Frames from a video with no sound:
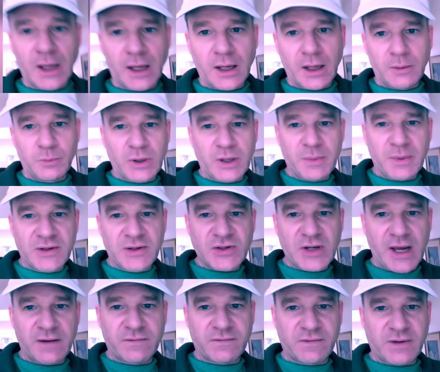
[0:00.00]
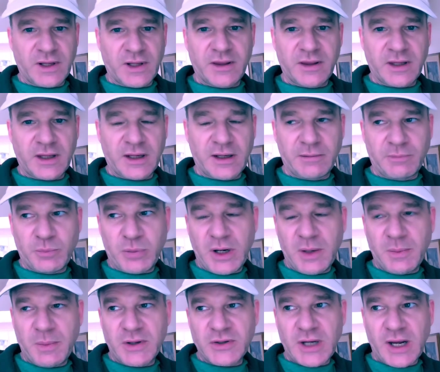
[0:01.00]
pretty much everything. Pretty
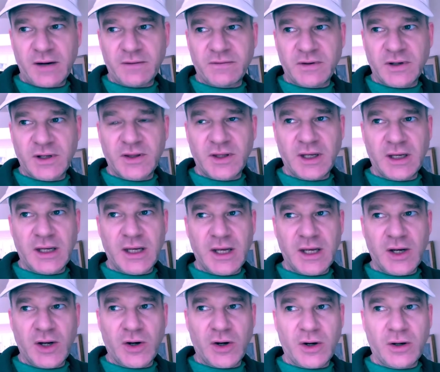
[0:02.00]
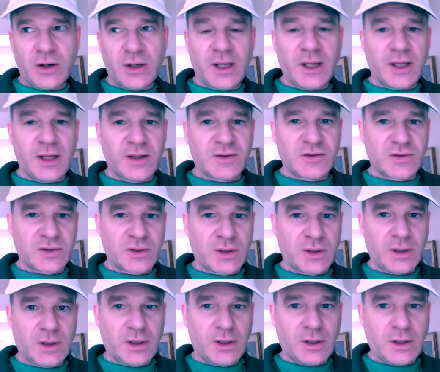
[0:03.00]
much everything here is,
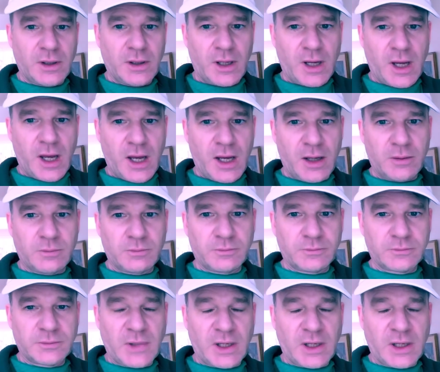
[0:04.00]
let's